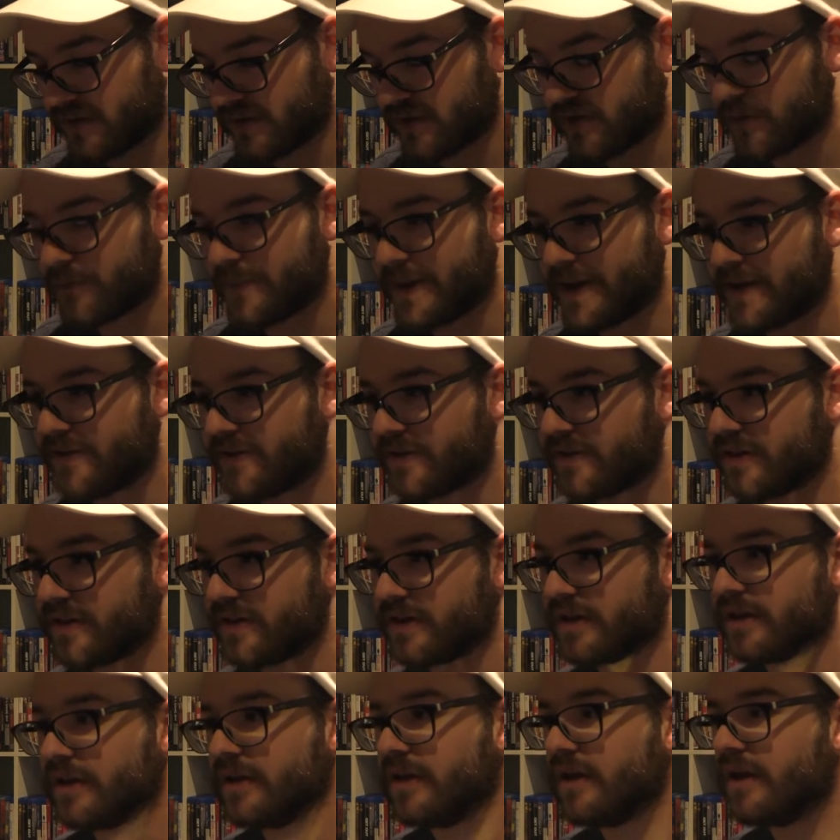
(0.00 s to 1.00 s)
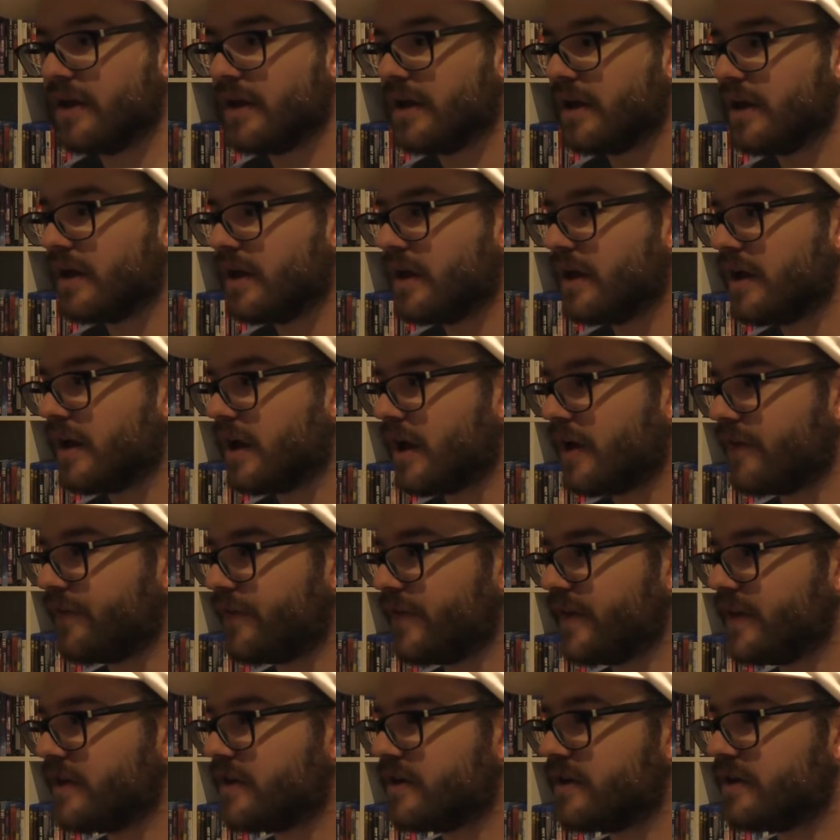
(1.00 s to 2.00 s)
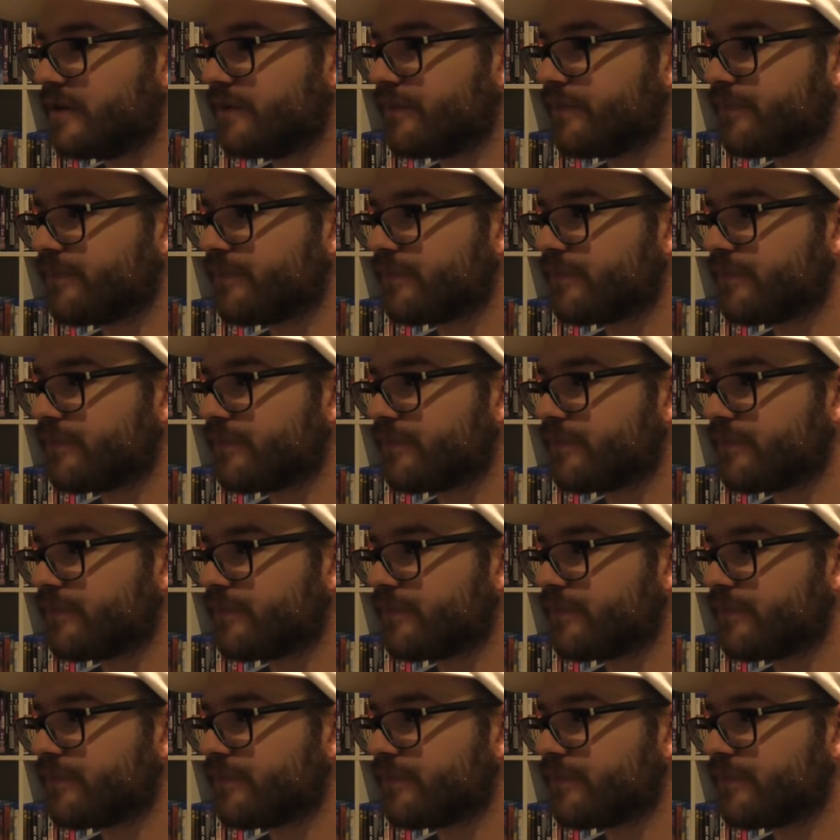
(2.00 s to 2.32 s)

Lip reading: because basically, I think